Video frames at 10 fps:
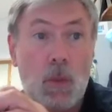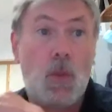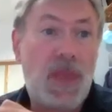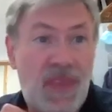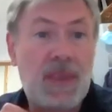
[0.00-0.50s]

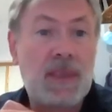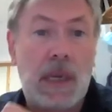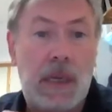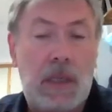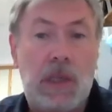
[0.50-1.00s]
within
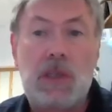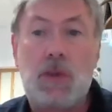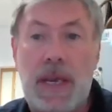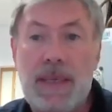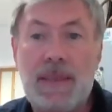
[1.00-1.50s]

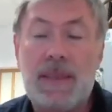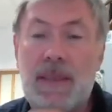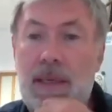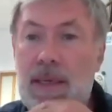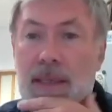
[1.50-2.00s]
concrete.
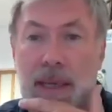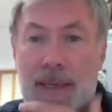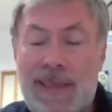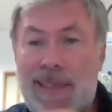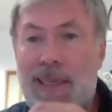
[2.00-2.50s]
Yes, I
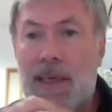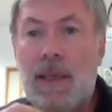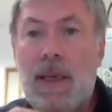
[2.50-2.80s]
understand.